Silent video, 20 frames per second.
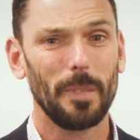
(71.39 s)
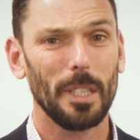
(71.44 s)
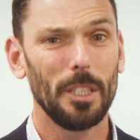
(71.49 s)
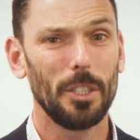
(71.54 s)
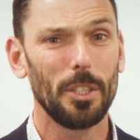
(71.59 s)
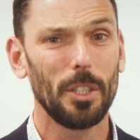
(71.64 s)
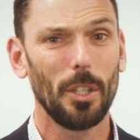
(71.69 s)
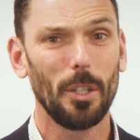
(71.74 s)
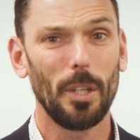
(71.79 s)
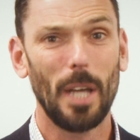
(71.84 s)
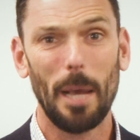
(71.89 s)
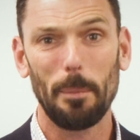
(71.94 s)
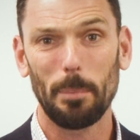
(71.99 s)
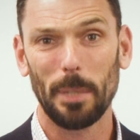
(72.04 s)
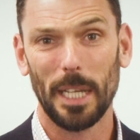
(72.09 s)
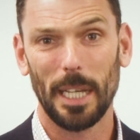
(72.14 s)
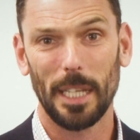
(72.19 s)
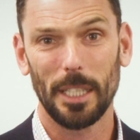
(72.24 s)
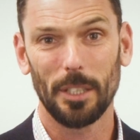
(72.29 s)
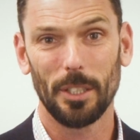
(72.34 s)
So
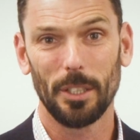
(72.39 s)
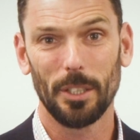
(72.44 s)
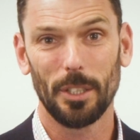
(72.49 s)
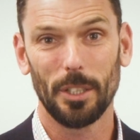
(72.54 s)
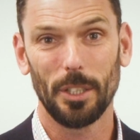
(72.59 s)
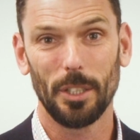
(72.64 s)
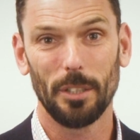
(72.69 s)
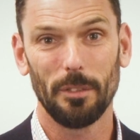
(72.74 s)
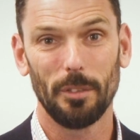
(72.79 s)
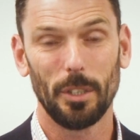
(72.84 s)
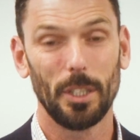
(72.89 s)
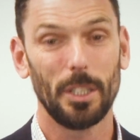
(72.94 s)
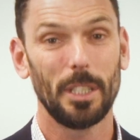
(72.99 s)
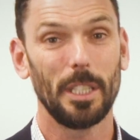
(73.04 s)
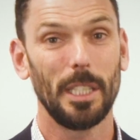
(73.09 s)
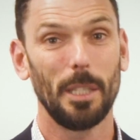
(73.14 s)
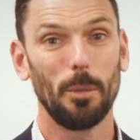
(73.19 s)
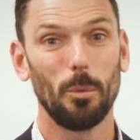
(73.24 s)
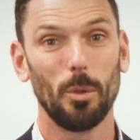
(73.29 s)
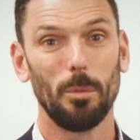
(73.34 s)
applications to
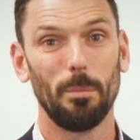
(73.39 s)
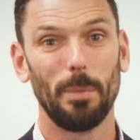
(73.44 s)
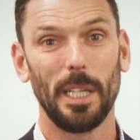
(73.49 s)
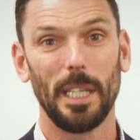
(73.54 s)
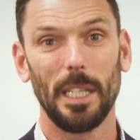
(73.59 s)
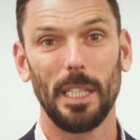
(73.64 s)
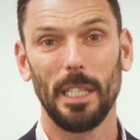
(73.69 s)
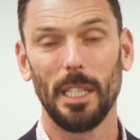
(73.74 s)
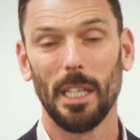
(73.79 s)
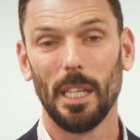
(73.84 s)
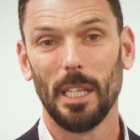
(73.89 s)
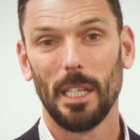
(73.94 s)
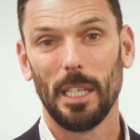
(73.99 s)
university will be